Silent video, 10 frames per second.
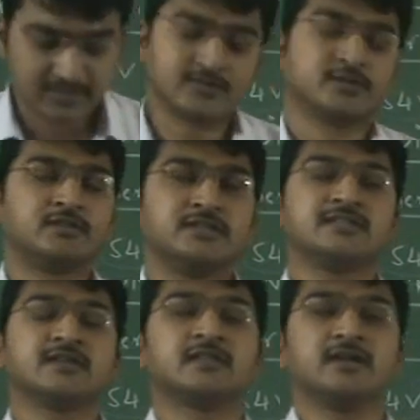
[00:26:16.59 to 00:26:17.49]
So
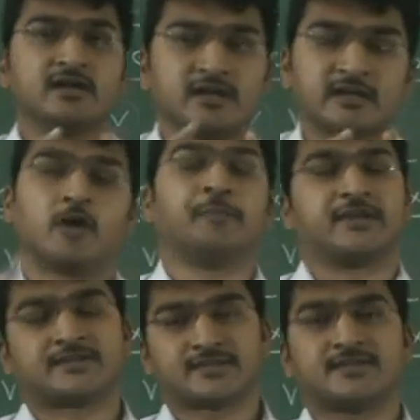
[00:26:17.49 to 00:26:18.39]
these are the
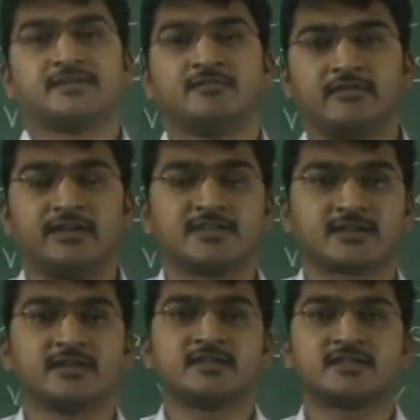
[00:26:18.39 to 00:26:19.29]
topics we
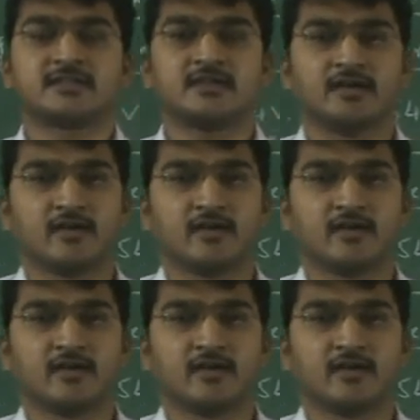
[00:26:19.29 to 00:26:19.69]
discuss.